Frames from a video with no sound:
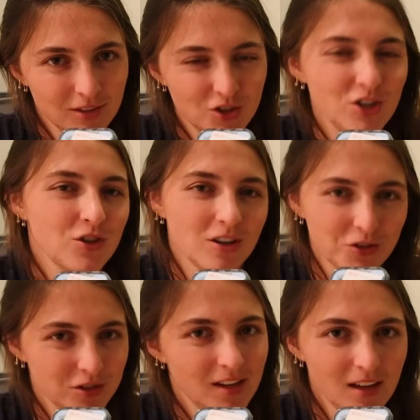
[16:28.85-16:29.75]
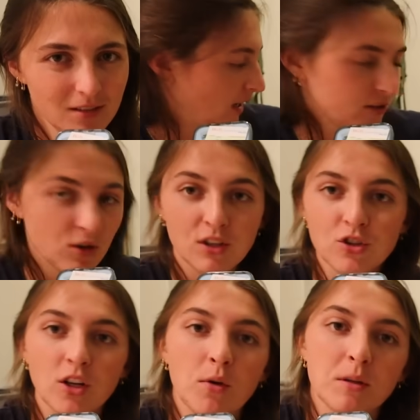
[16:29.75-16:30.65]
She should understand. Even though they
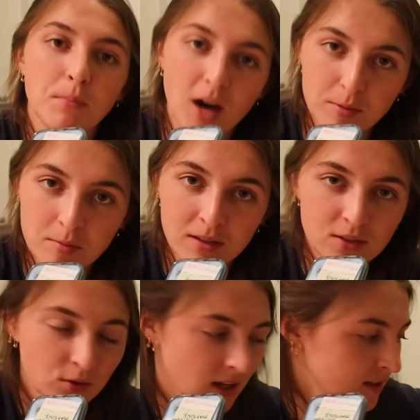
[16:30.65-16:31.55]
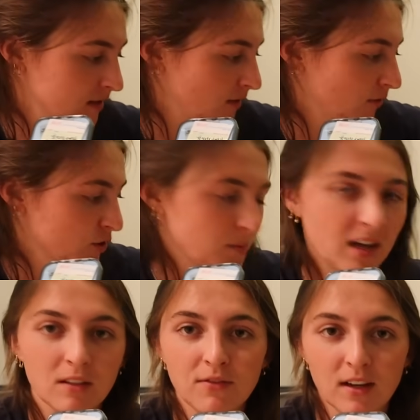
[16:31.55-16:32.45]
should go on the bottom of my suitcase for
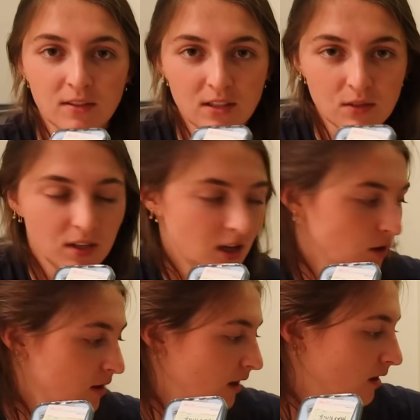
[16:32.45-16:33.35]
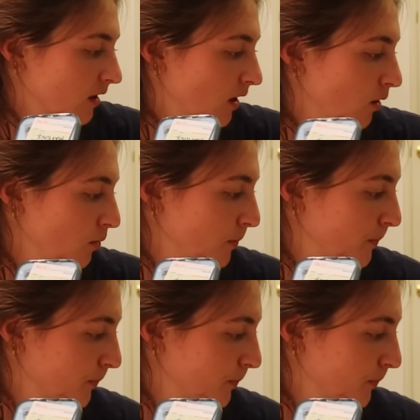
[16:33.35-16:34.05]
dramatic effect of this video, they are going to go